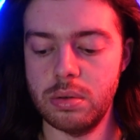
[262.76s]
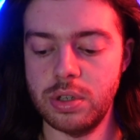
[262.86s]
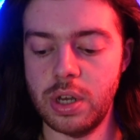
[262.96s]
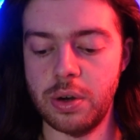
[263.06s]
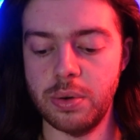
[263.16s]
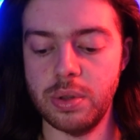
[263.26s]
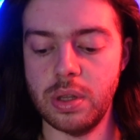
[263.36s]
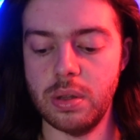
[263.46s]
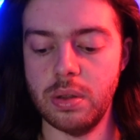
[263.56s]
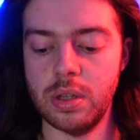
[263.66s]
So
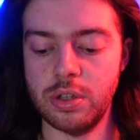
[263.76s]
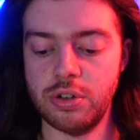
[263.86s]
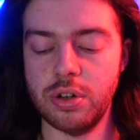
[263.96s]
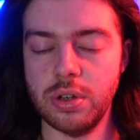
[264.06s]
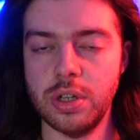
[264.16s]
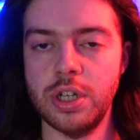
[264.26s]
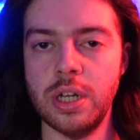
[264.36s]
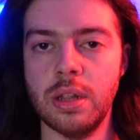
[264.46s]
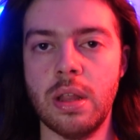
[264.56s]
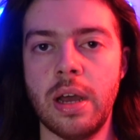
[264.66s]
this Trilogy
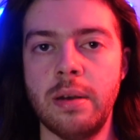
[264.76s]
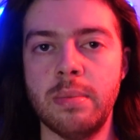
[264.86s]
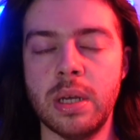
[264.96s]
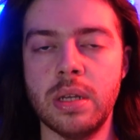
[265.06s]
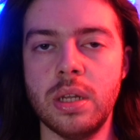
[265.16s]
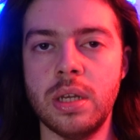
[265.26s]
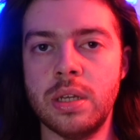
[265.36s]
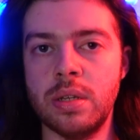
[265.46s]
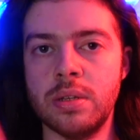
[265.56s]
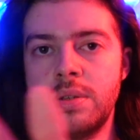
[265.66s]
alignment
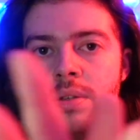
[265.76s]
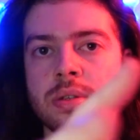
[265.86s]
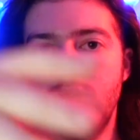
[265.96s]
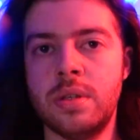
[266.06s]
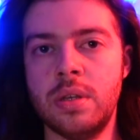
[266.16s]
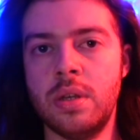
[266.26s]
is